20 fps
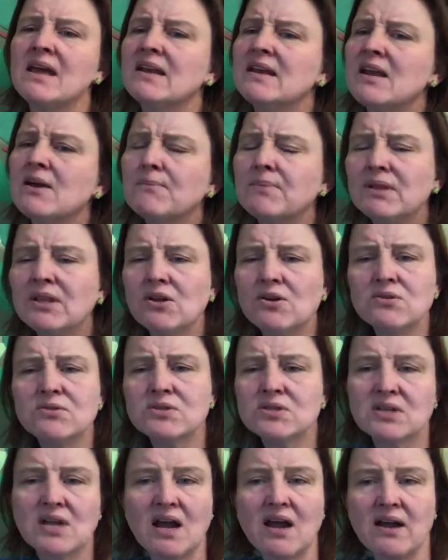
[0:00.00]
Now, below
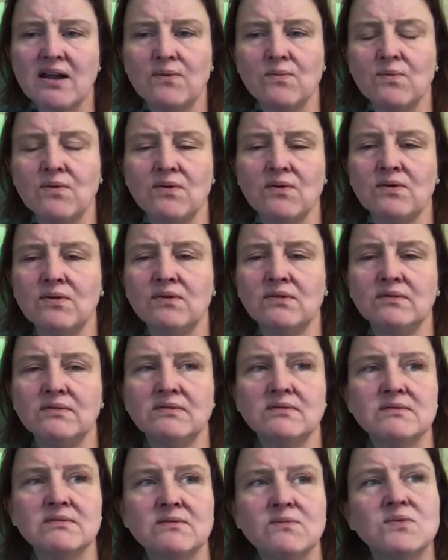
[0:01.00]
Sky World
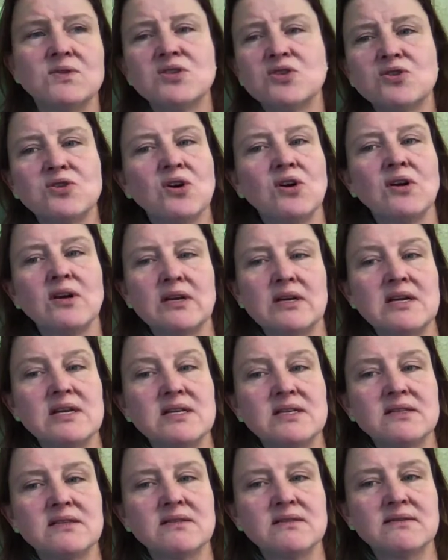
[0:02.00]
was
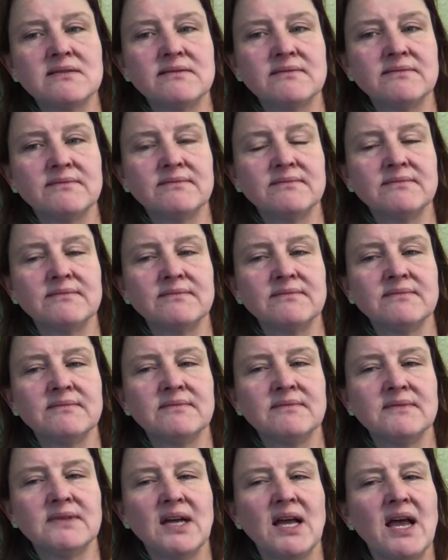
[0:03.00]
darkness.
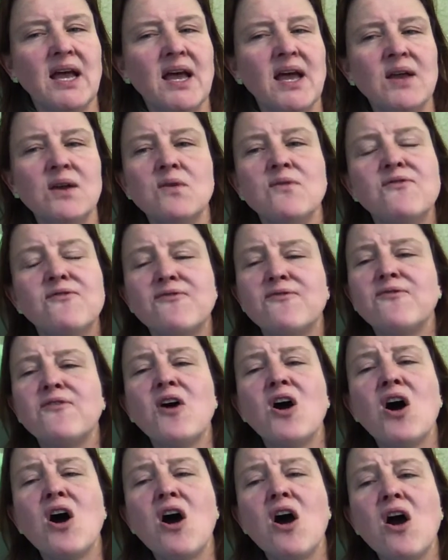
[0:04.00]
And
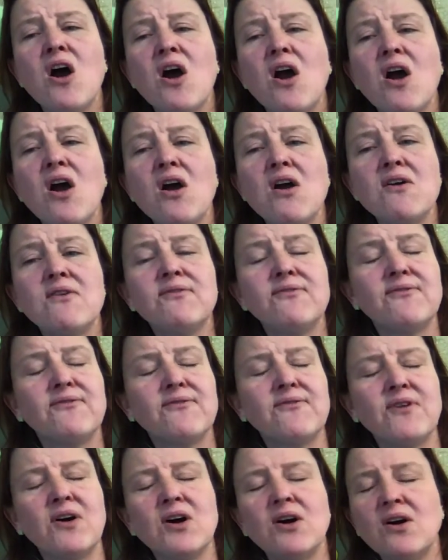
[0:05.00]
far,
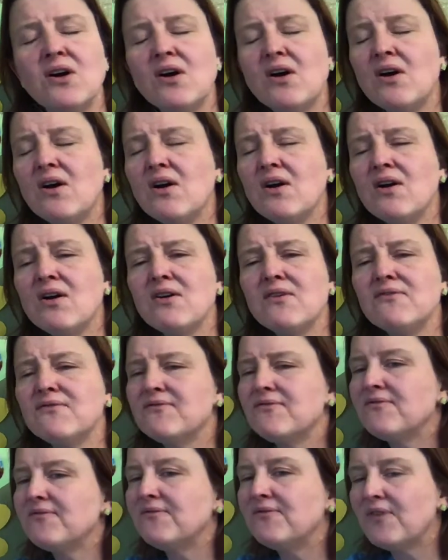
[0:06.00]
far,
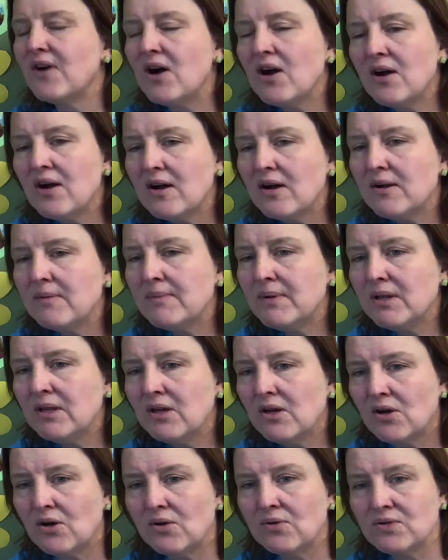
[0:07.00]
far
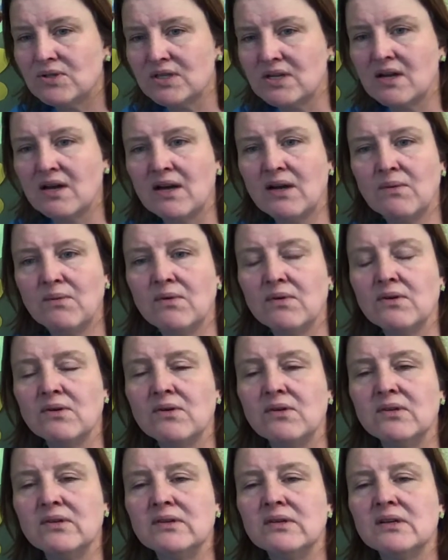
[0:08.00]
below Sky
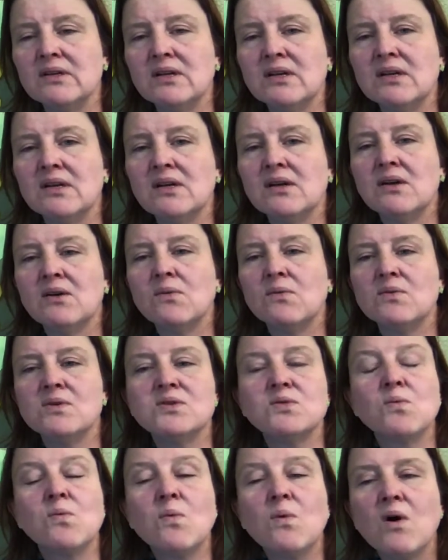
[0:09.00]
World
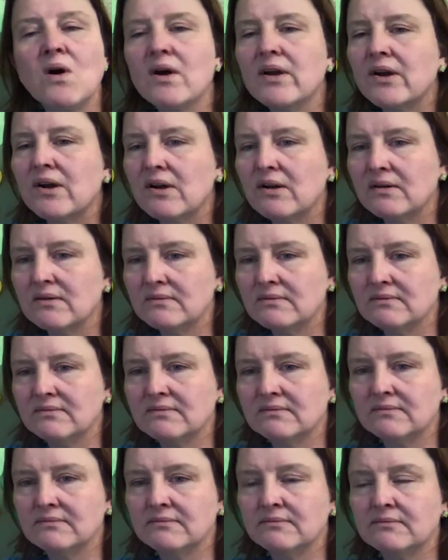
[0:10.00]
was water.
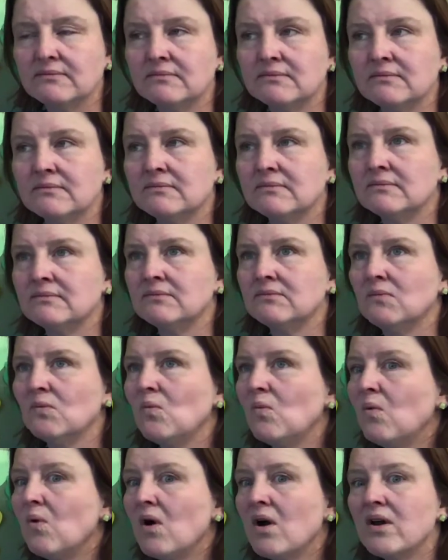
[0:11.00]

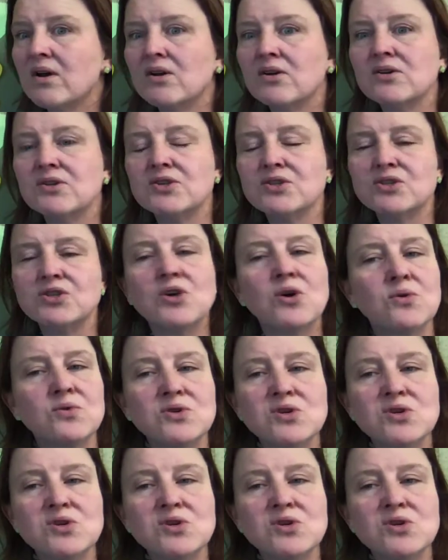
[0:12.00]
Water so